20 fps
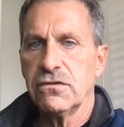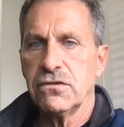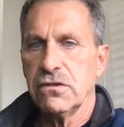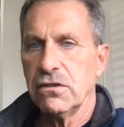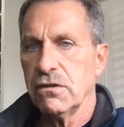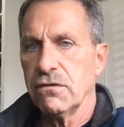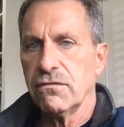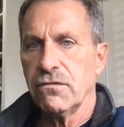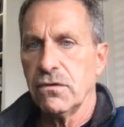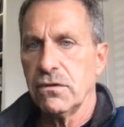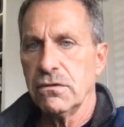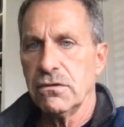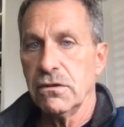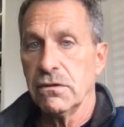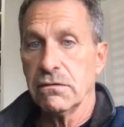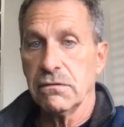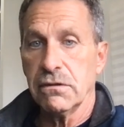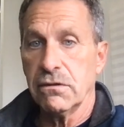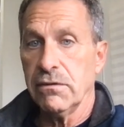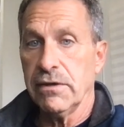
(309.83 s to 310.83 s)
so therefore
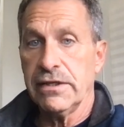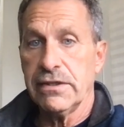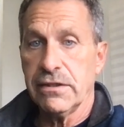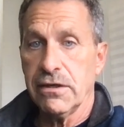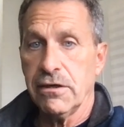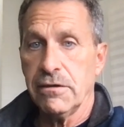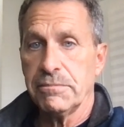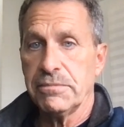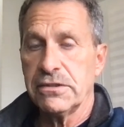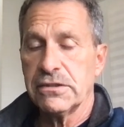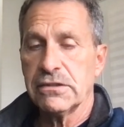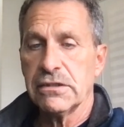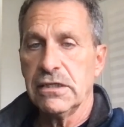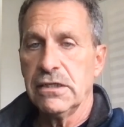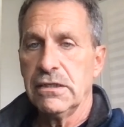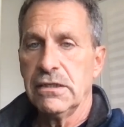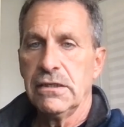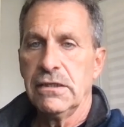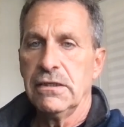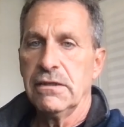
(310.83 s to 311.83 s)
you're the great therapist
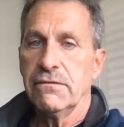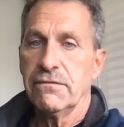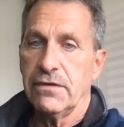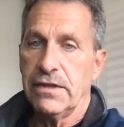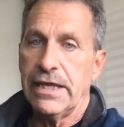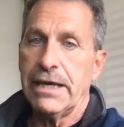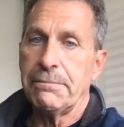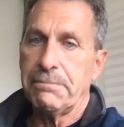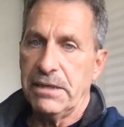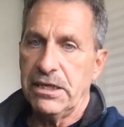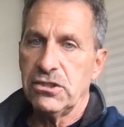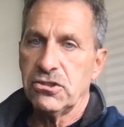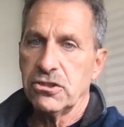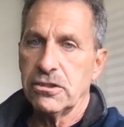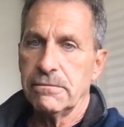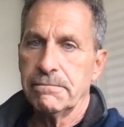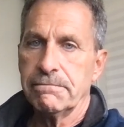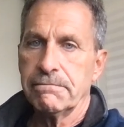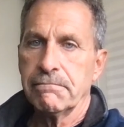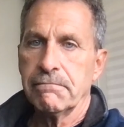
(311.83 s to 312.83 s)
for that
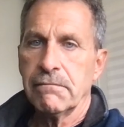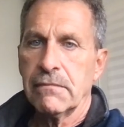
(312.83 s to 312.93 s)
patient.